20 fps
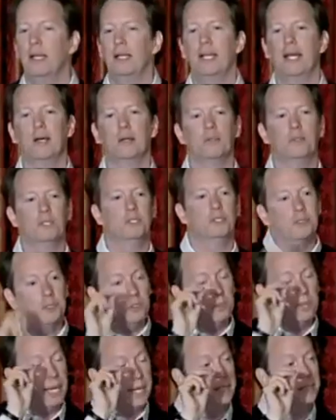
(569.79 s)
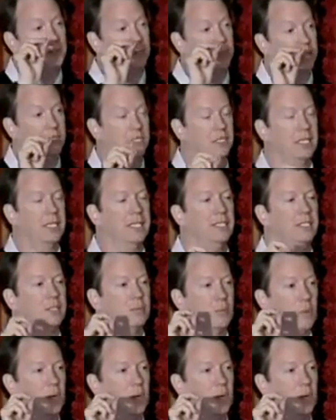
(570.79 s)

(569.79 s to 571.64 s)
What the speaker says: Now, there's two answers to this.